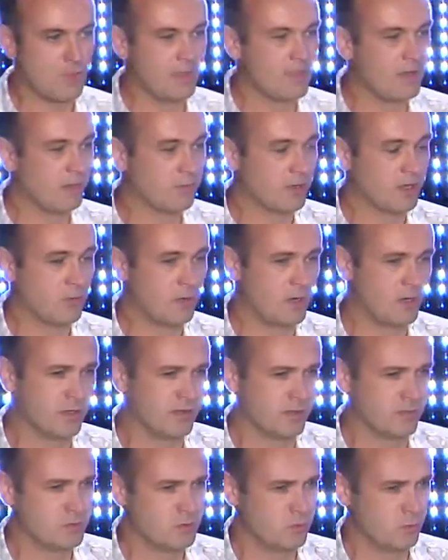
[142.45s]
and then I'm going to
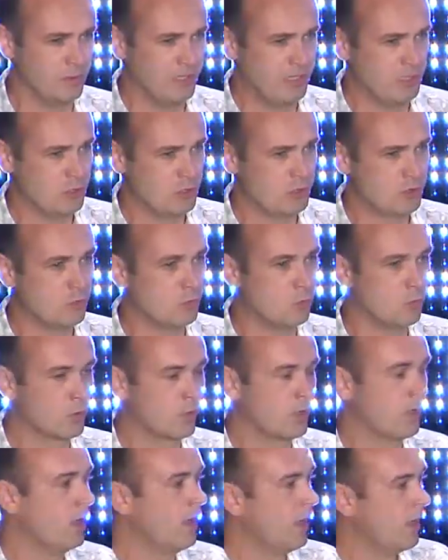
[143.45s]
ask them to each
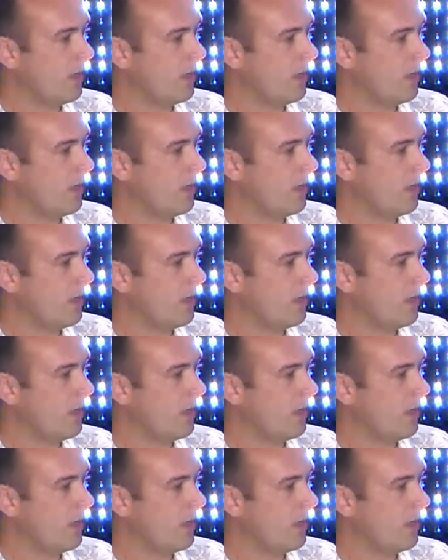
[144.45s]
talk